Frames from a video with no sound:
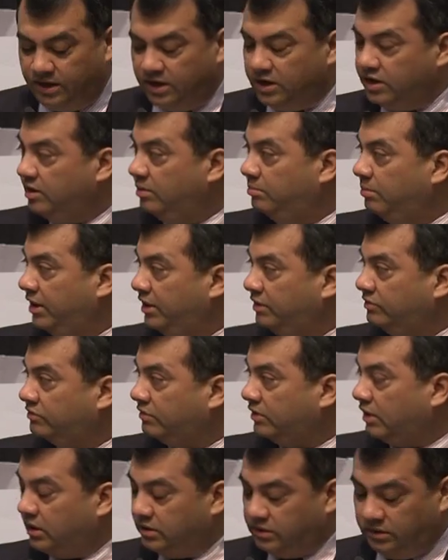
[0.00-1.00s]
remains
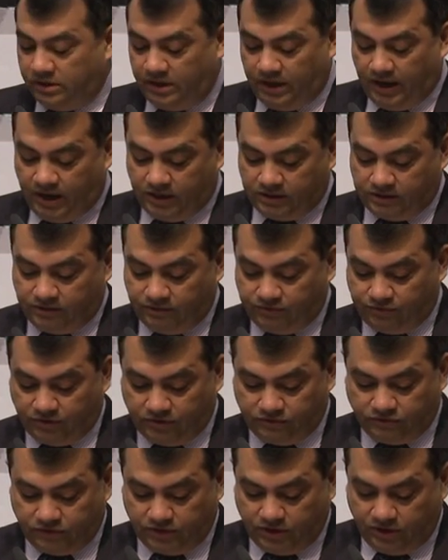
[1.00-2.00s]
under active
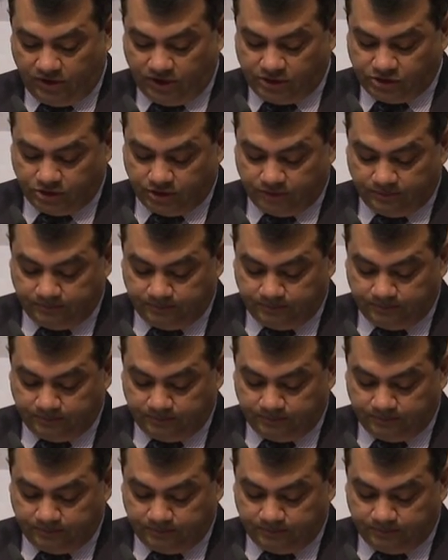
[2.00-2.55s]
consideration.